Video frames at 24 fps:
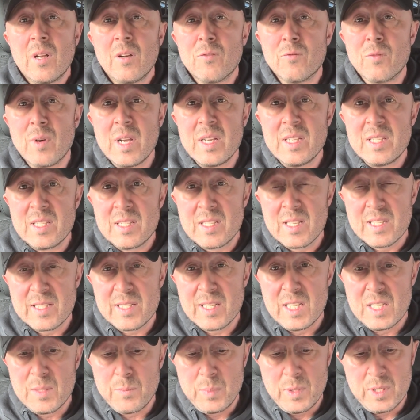raises
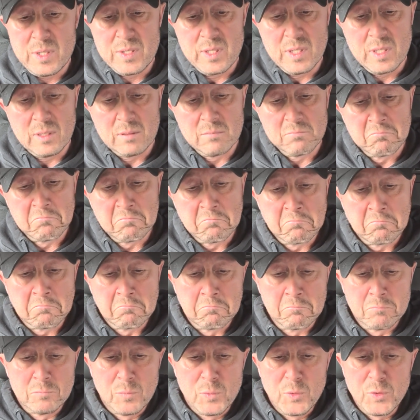SHBG.
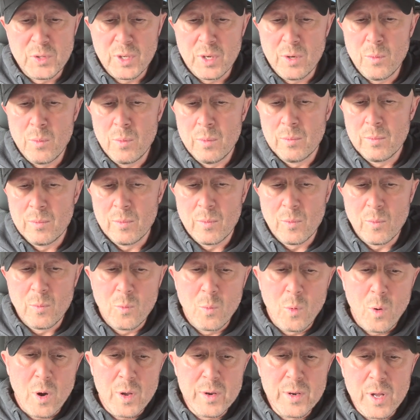So
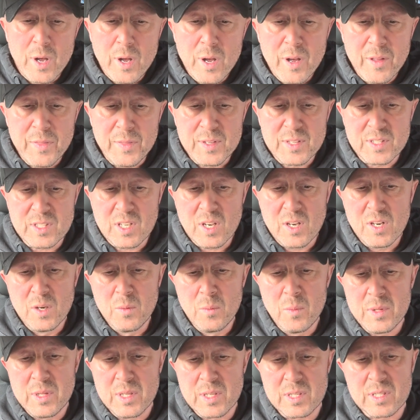what on earth is going
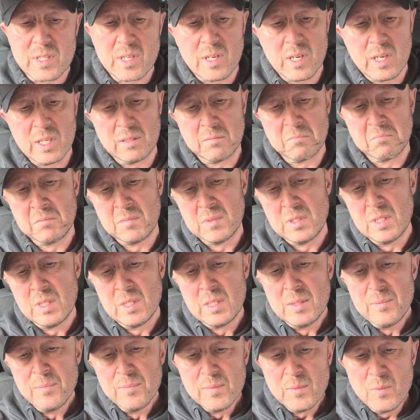on with this guy?
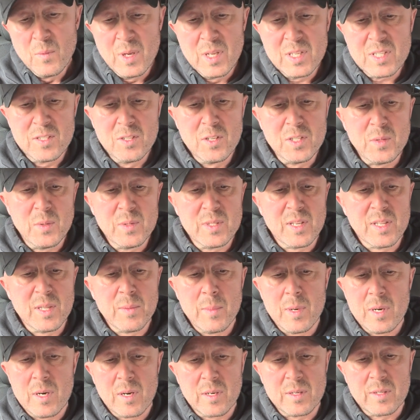Well, let's look to his other
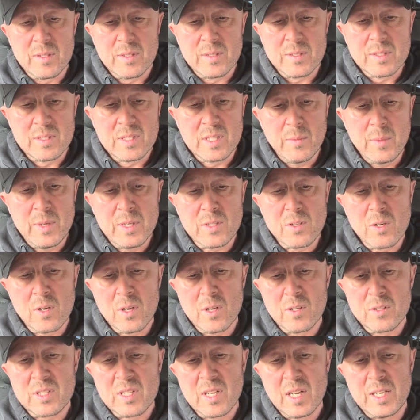markers. So he's
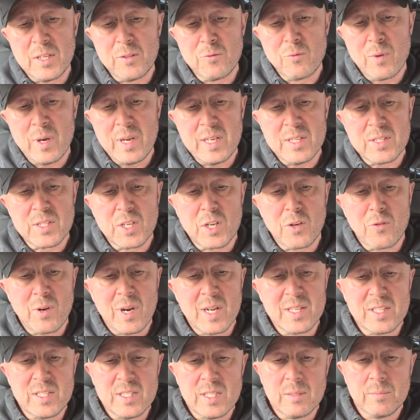got a slightly raised
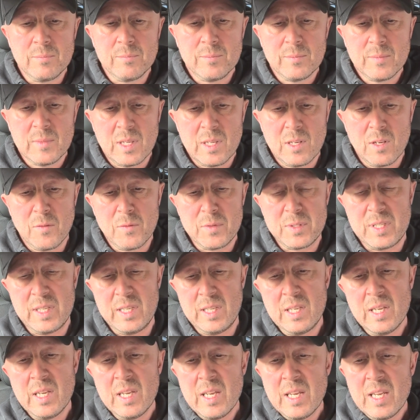creatinine, and
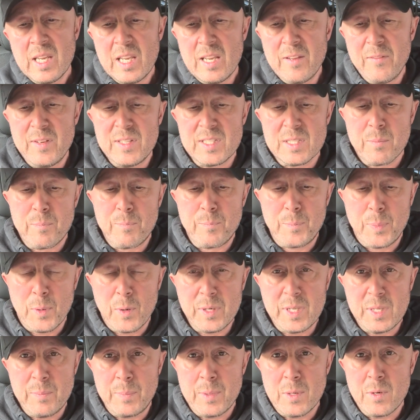obviously if he's a
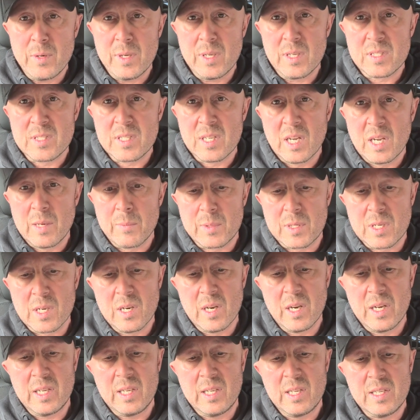bodybuilding type
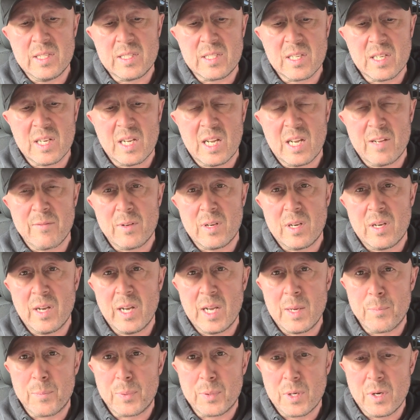guy, he's going to have a
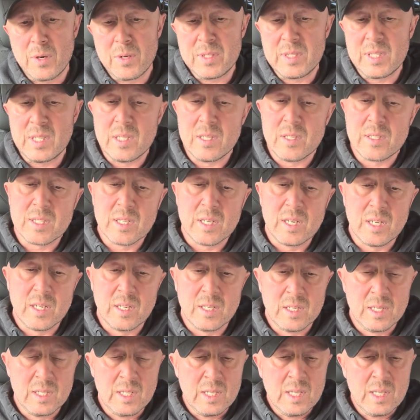high protein
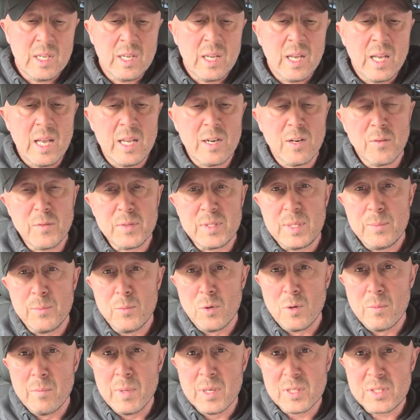diet and obviously
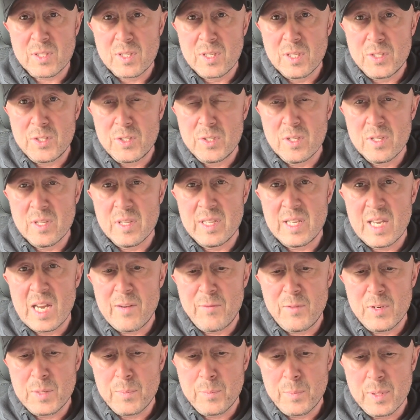more musculature than the
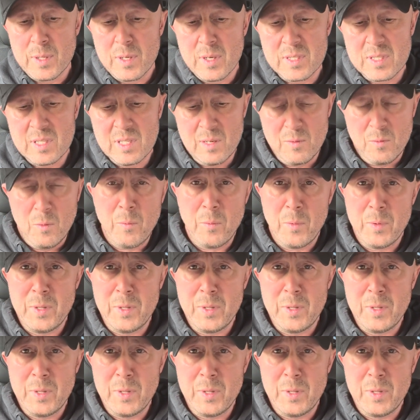average person. And